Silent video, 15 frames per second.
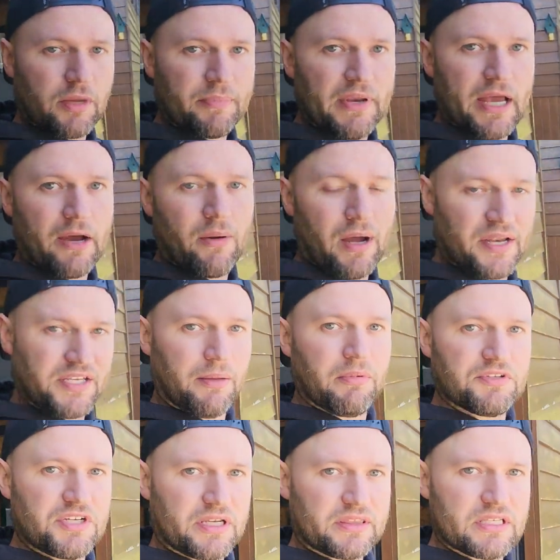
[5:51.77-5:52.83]
up now. I double
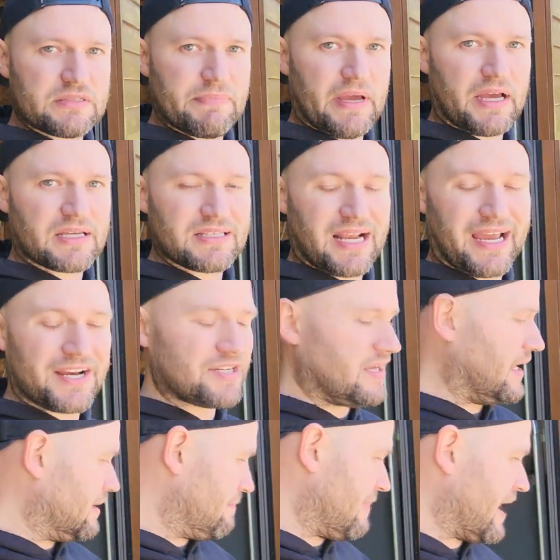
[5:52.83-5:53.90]
checked the specs and I actually
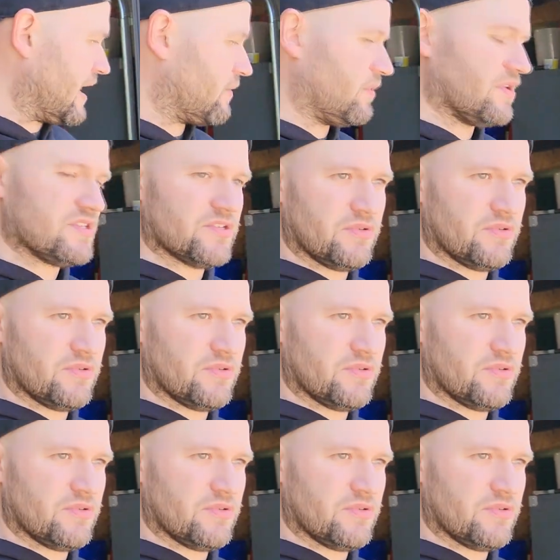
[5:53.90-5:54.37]
had it backwards.